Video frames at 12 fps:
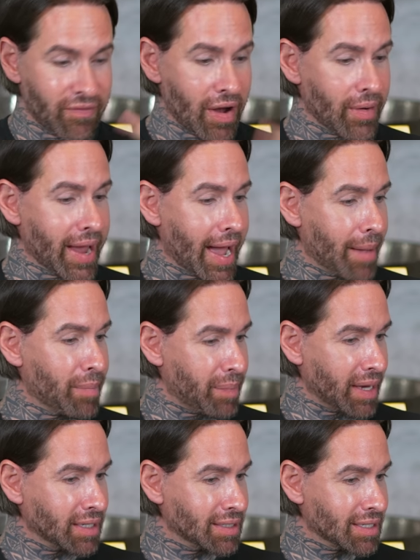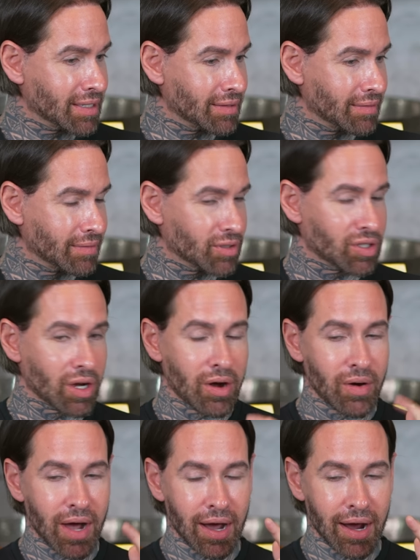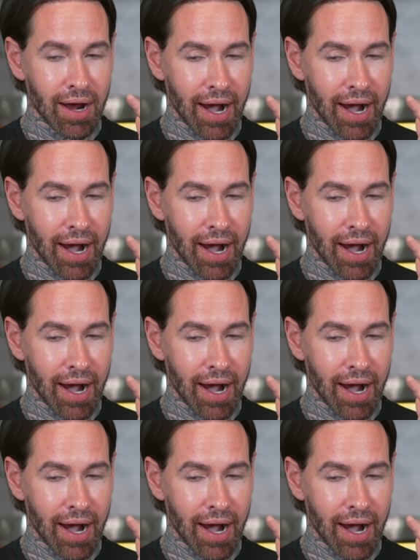Very amber based. Yep. So uh,